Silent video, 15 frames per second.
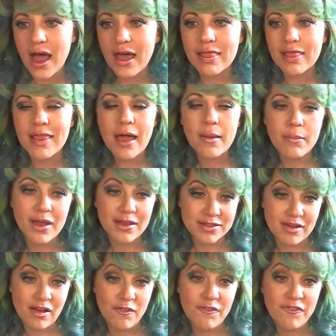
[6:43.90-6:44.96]
I let
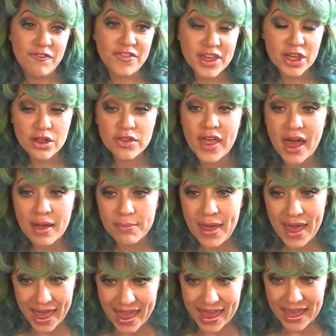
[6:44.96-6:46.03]
myself feel that
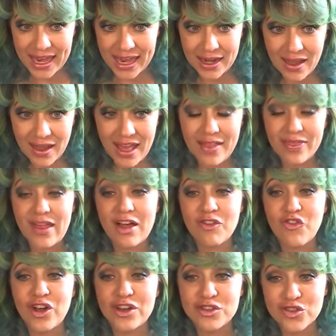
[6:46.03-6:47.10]
pain and that
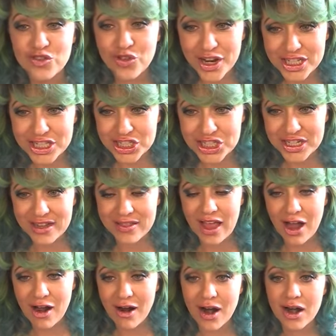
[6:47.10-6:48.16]
frustration and
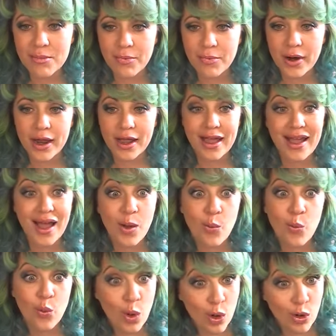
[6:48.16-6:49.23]
that heartbreak. I
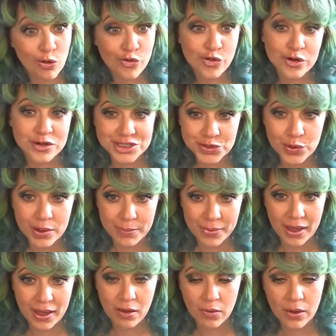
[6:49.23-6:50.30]
got whoa for a short
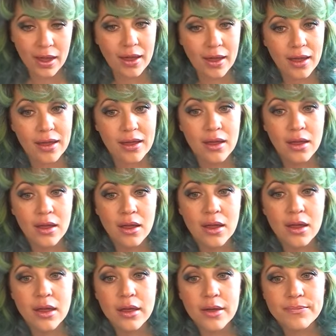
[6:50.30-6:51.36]
bit, okay?
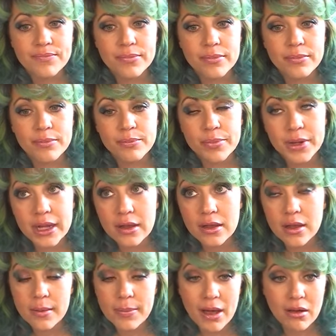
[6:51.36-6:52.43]
But
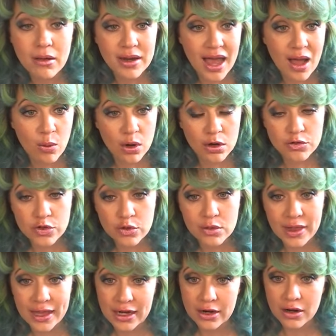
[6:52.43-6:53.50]
about an hour or two
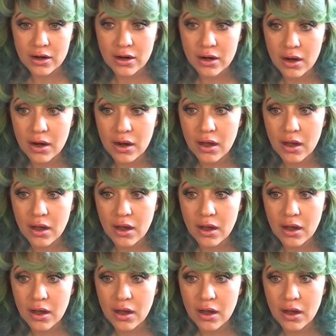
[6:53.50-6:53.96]
later,